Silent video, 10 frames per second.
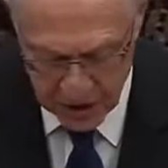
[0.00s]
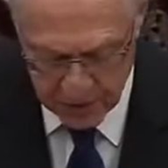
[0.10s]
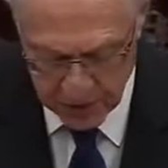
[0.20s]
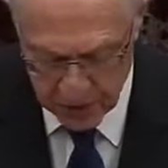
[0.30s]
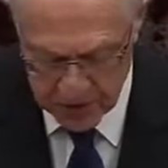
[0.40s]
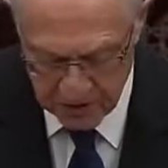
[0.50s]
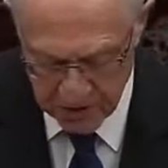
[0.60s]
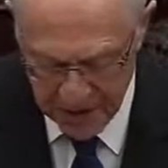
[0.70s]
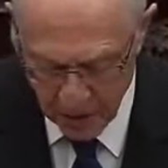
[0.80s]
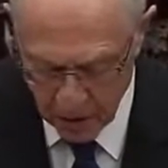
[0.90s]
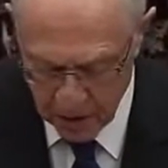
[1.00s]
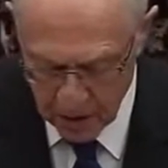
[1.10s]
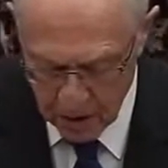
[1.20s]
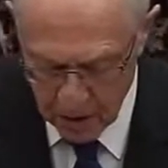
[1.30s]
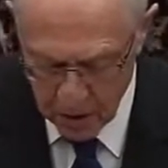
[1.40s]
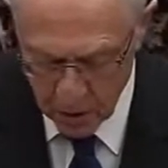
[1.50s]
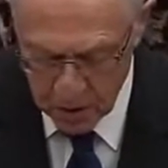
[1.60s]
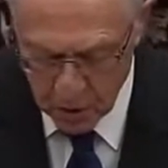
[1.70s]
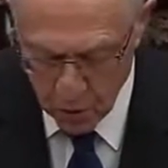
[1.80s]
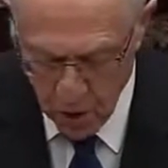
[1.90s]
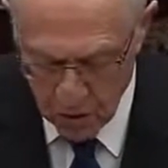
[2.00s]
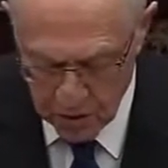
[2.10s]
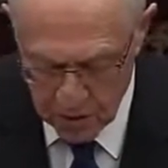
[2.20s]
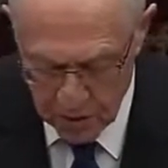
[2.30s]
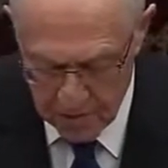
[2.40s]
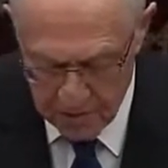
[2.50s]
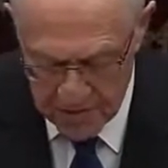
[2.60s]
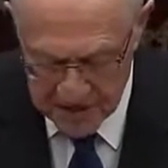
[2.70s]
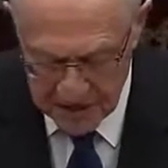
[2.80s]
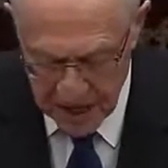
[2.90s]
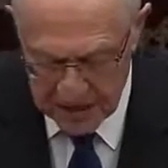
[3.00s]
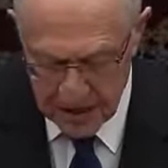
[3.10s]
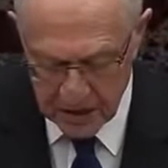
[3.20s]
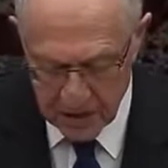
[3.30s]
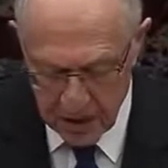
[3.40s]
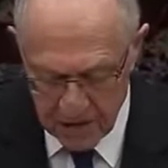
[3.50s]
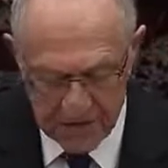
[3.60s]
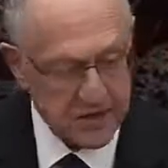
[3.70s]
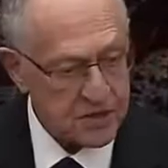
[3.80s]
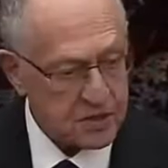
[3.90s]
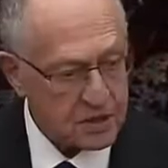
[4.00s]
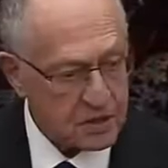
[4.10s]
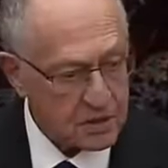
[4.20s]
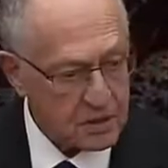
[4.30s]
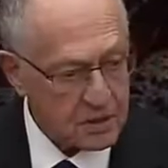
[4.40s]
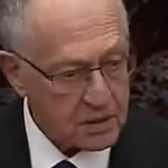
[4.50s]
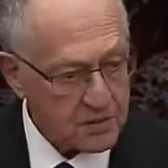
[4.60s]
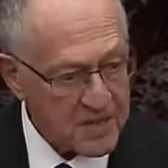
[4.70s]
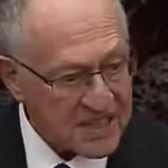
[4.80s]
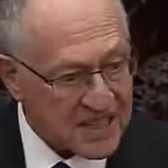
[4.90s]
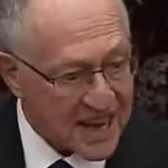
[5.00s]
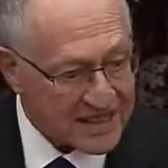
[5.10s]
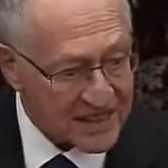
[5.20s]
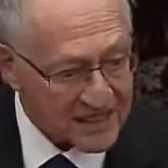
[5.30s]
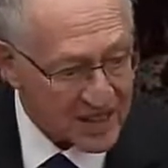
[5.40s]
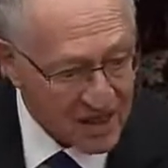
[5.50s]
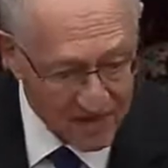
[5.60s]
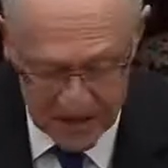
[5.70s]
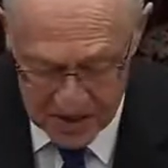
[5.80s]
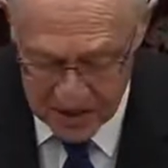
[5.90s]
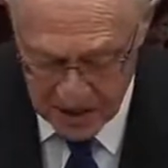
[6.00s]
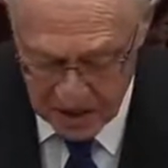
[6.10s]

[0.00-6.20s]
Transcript: abuse of power with, quote, misconduct in office. Misconduct in office,